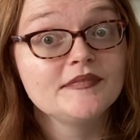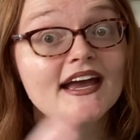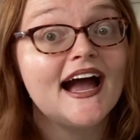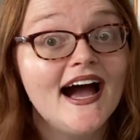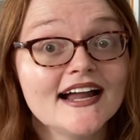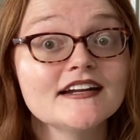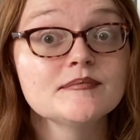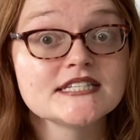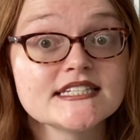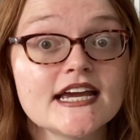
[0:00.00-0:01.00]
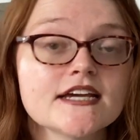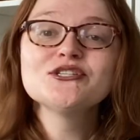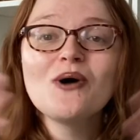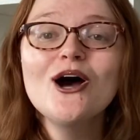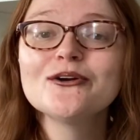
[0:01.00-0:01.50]
they added mistakes.
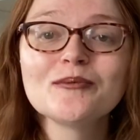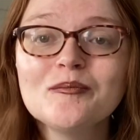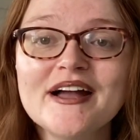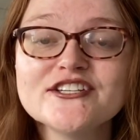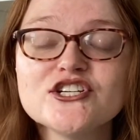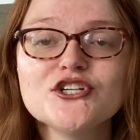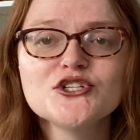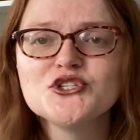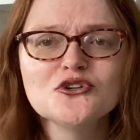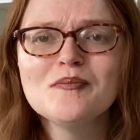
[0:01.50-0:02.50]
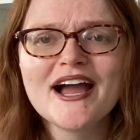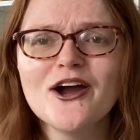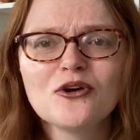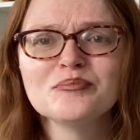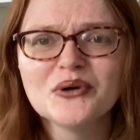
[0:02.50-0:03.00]
So honorable mention to my
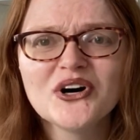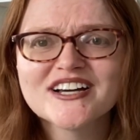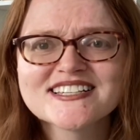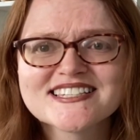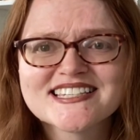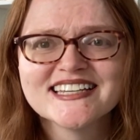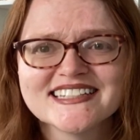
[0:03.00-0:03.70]
own books,